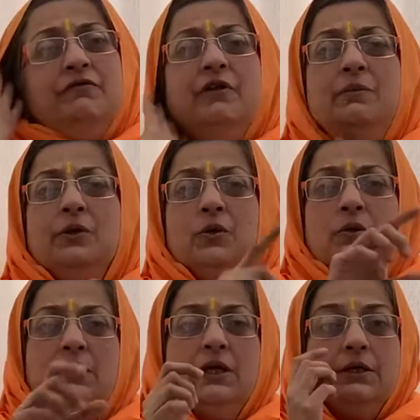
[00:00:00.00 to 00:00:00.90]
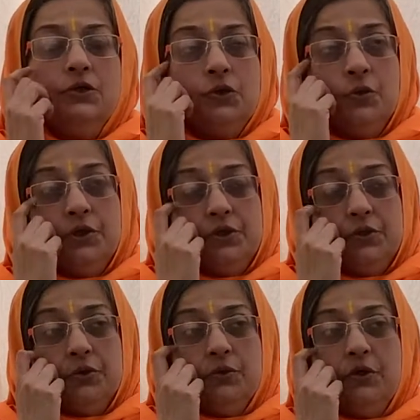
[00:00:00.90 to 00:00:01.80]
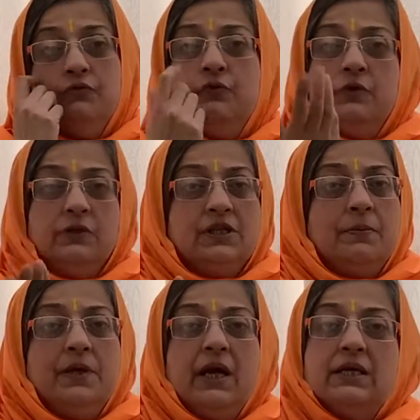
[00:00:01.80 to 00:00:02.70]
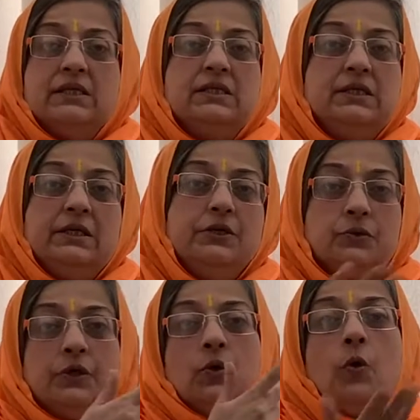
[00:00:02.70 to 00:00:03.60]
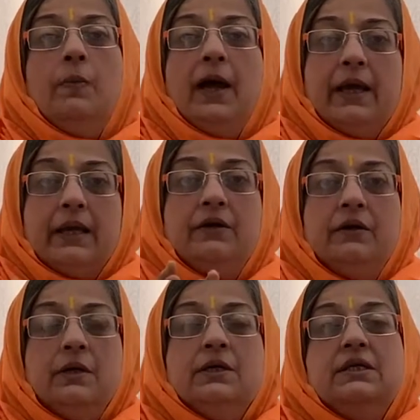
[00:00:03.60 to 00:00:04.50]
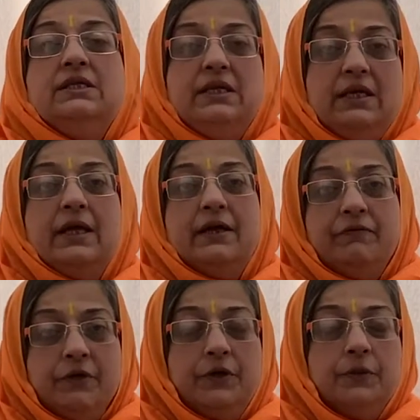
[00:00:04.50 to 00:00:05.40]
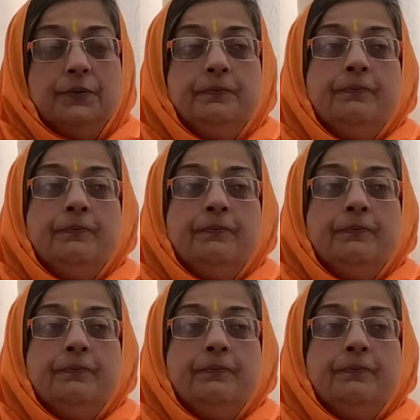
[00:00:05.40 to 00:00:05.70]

filmed the whole thing and showed it to you. If somebody hasn't seen it, you can go back and see that video.